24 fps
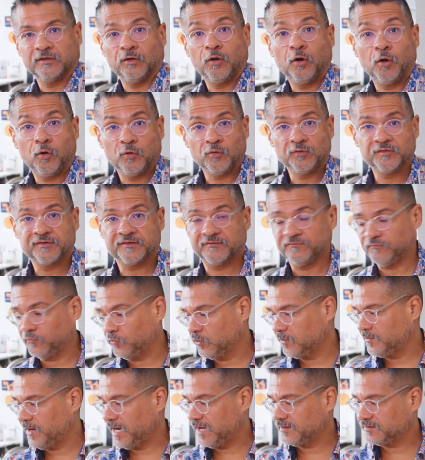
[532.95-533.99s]
little holes that
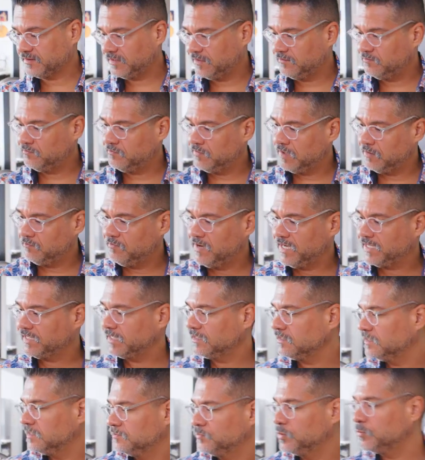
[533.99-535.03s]
form as I'm
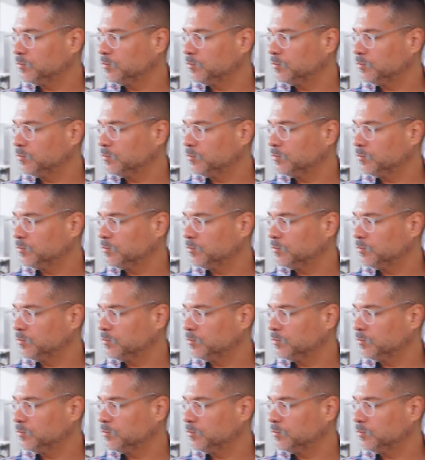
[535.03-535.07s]
making